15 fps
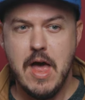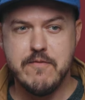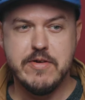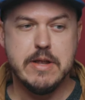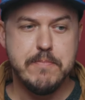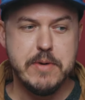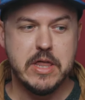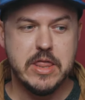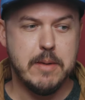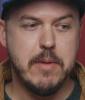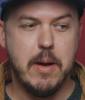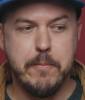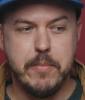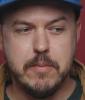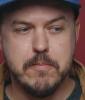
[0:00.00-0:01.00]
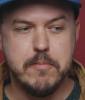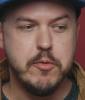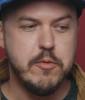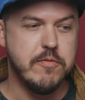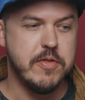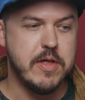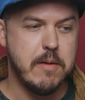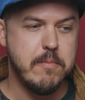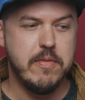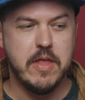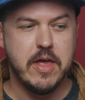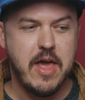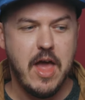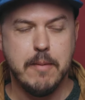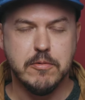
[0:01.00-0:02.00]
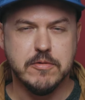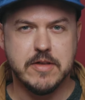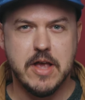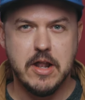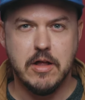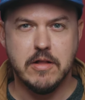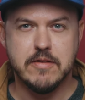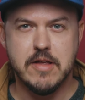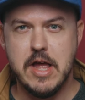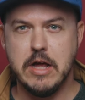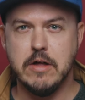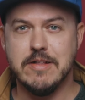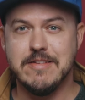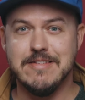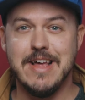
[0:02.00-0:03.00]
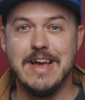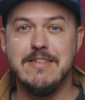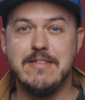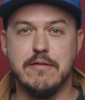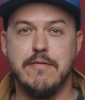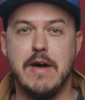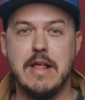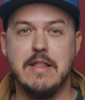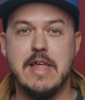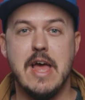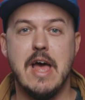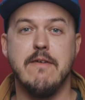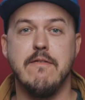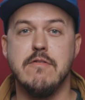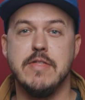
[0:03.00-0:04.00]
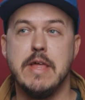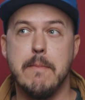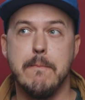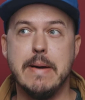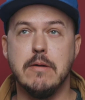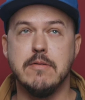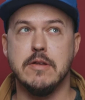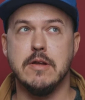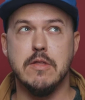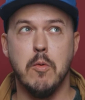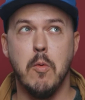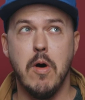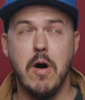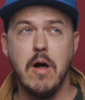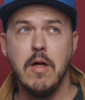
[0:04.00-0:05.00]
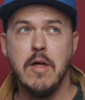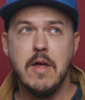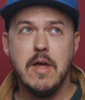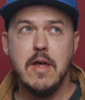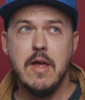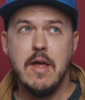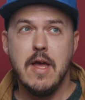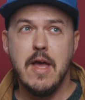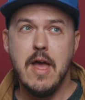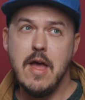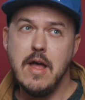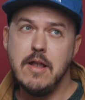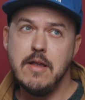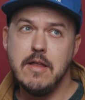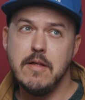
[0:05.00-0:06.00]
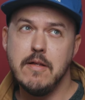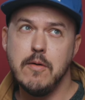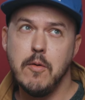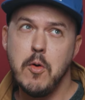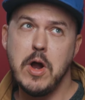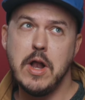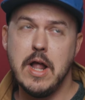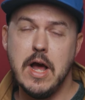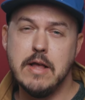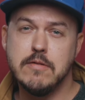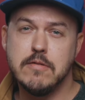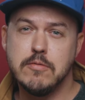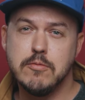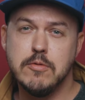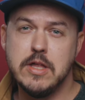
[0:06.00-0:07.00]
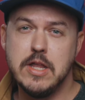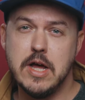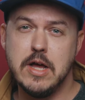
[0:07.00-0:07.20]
having to pick them up and move them and the cables get all tangled, it's nice to finally have everything mounted on the wall and organized, really